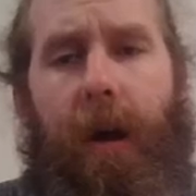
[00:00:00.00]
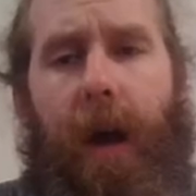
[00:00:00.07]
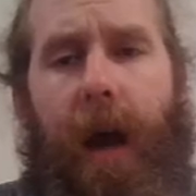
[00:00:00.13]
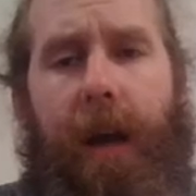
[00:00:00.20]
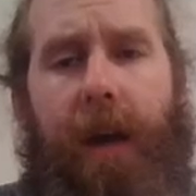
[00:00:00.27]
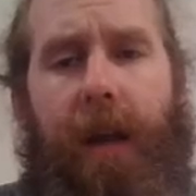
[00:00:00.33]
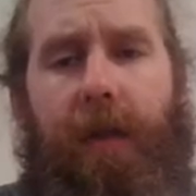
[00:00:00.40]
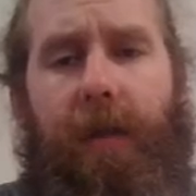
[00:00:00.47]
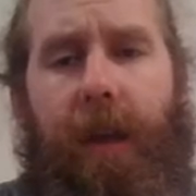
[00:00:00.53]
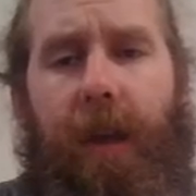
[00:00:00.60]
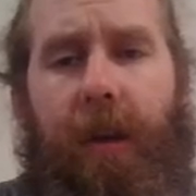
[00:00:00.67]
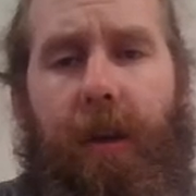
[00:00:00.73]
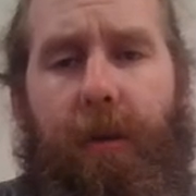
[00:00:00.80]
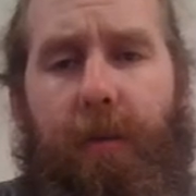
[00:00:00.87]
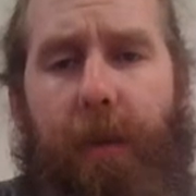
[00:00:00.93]
I didn't
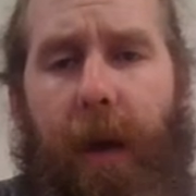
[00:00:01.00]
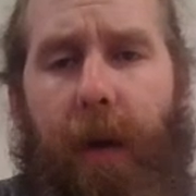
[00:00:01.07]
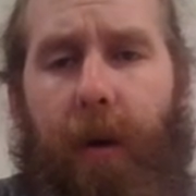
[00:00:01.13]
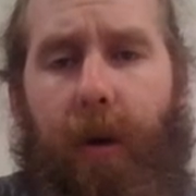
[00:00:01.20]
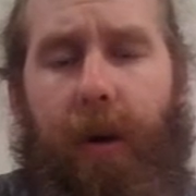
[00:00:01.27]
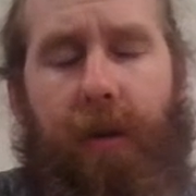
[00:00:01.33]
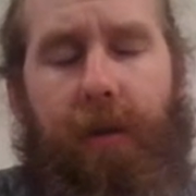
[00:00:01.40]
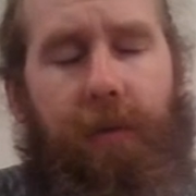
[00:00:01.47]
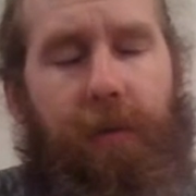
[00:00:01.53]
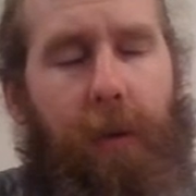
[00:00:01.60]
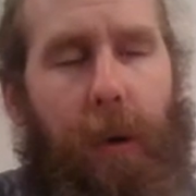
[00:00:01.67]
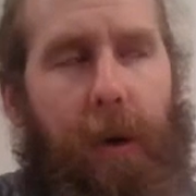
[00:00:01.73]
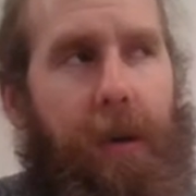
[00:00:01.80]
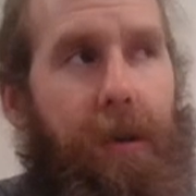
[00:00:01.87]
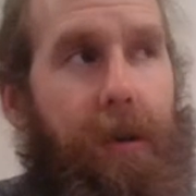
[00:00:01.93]
think you'd be or
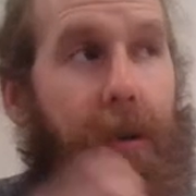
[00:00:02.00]
four.